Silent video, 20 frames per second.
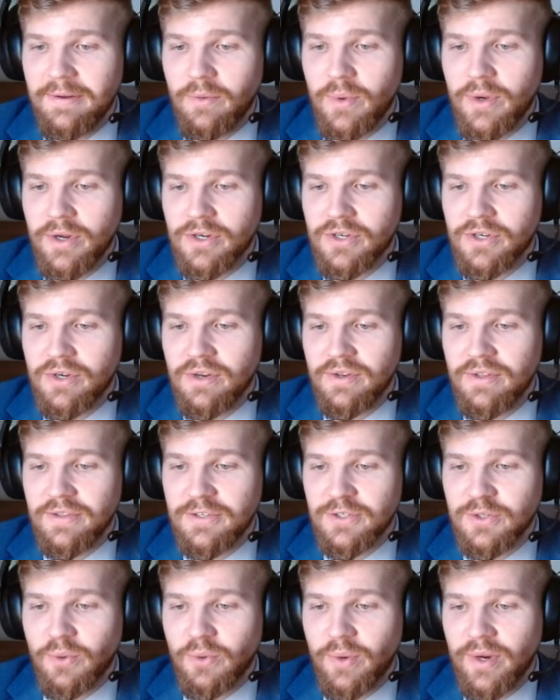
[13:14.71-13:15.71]
We could
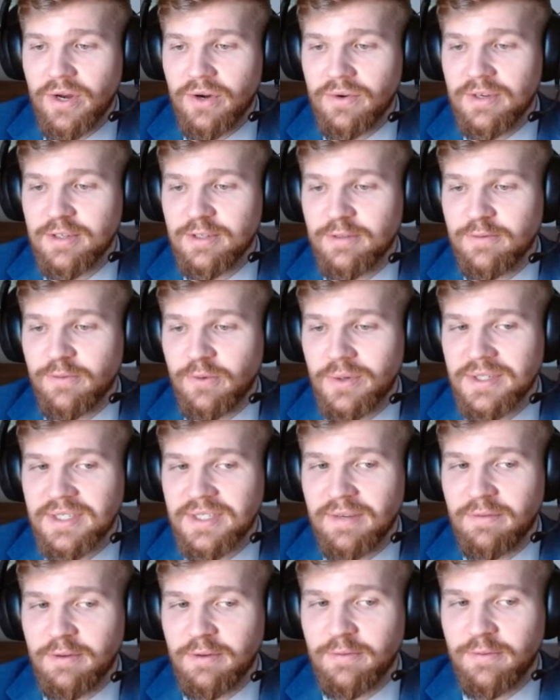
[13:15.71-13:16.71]
the score here is
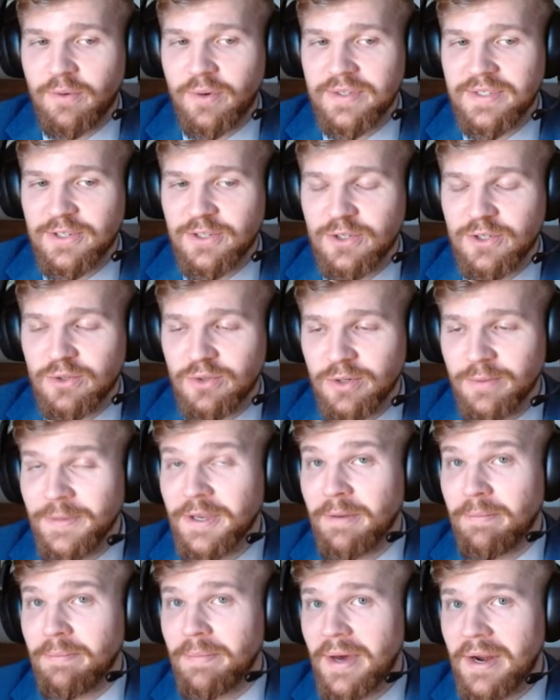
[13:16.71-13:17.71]
474. It's
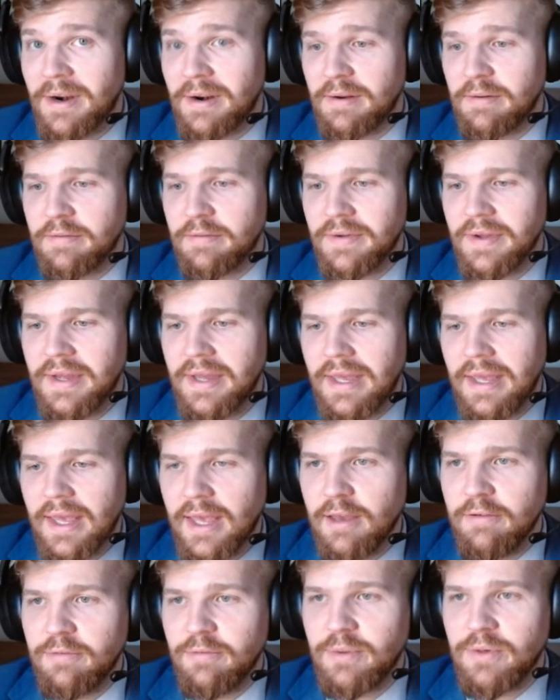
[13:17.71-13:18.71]
extremely competitive.
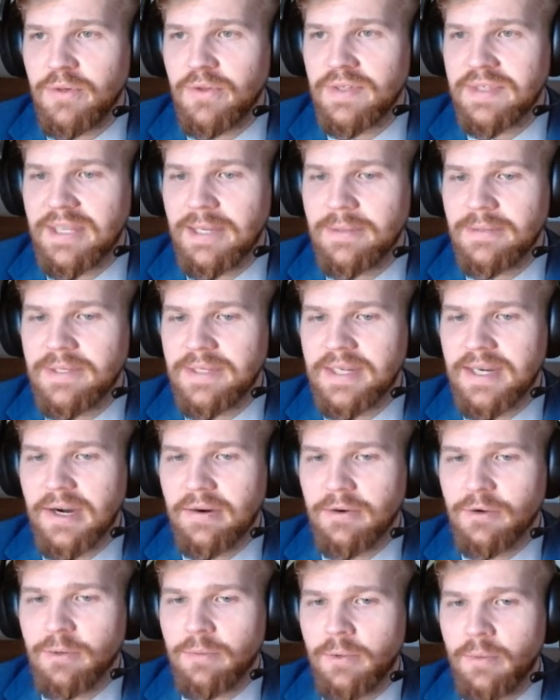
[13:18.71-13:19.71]
If we do the same
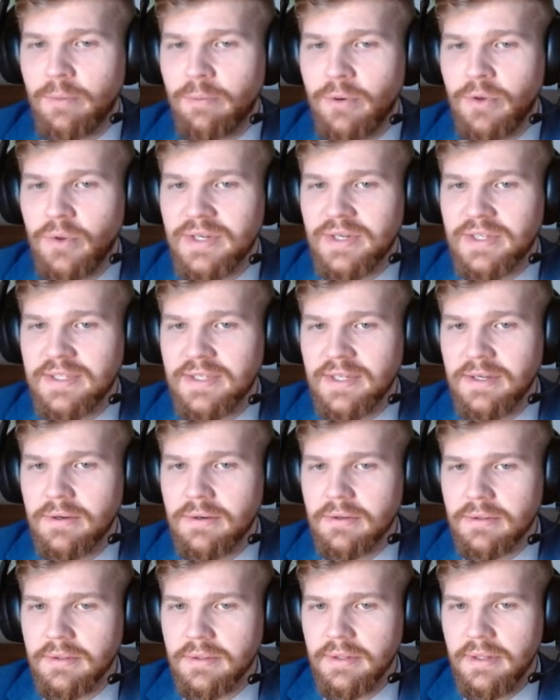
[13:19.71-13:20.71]
scenario, but we put you as
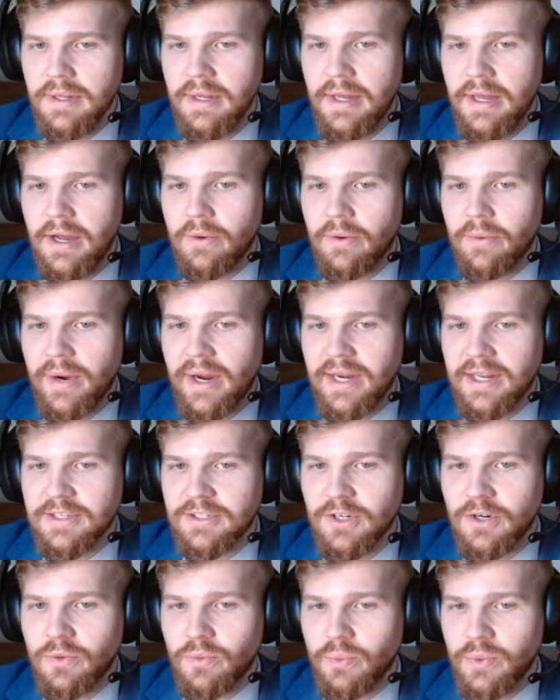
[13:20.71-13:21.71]
single, right,
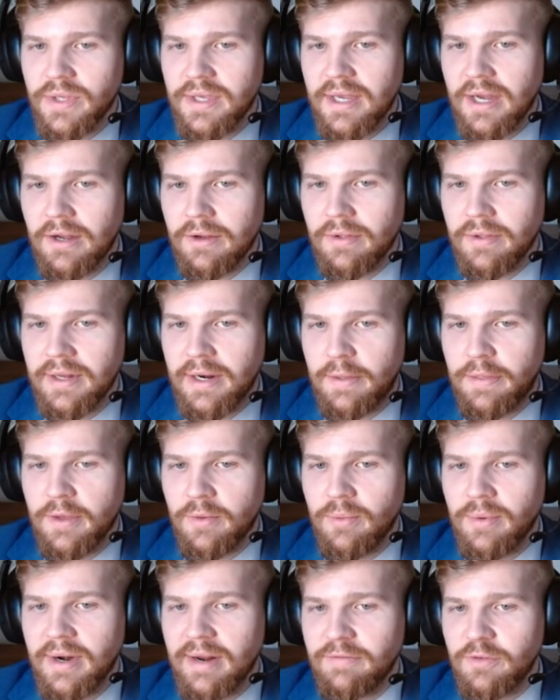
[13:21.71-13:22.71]
it's going to recalculate. I
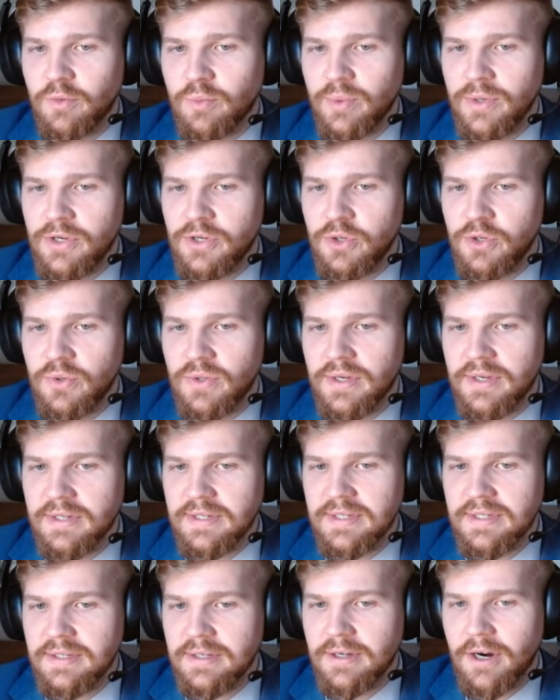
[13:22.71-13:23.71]
think we're going to have to redo
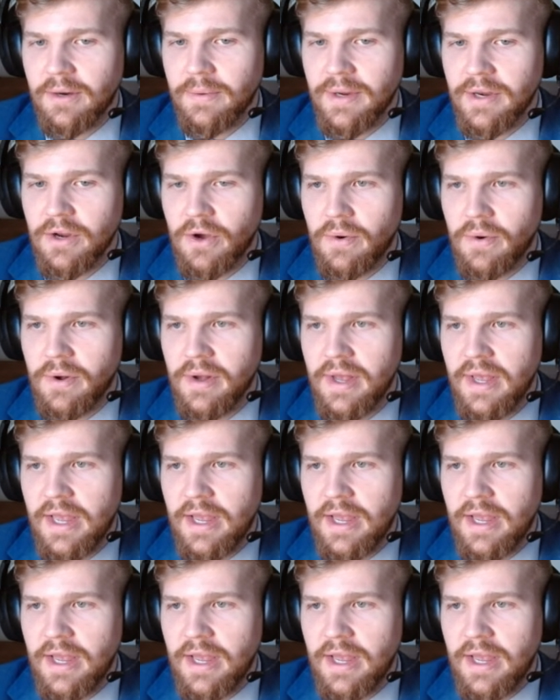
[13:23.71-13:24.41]
this. Are we? No.